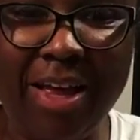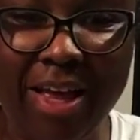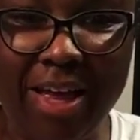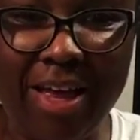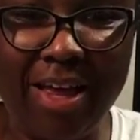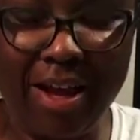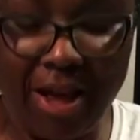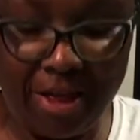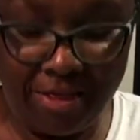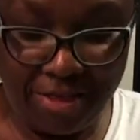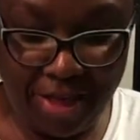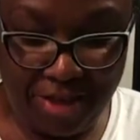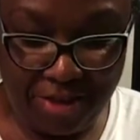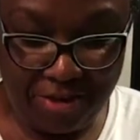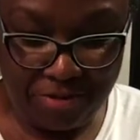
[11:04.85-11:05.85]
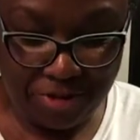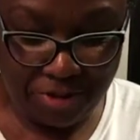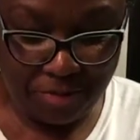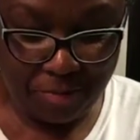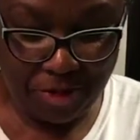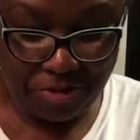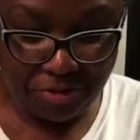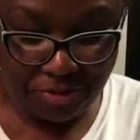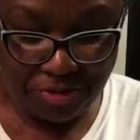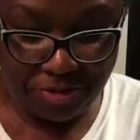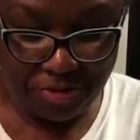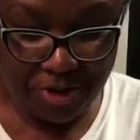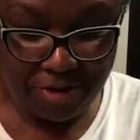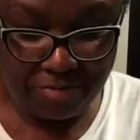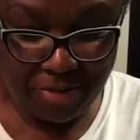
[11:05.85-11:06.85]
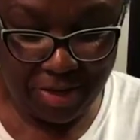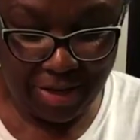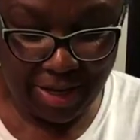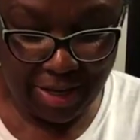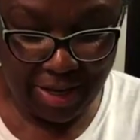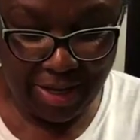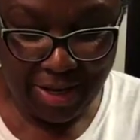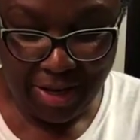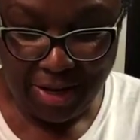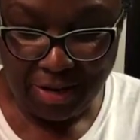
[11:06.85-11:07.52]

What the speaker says: And I thank you so much for joining me again.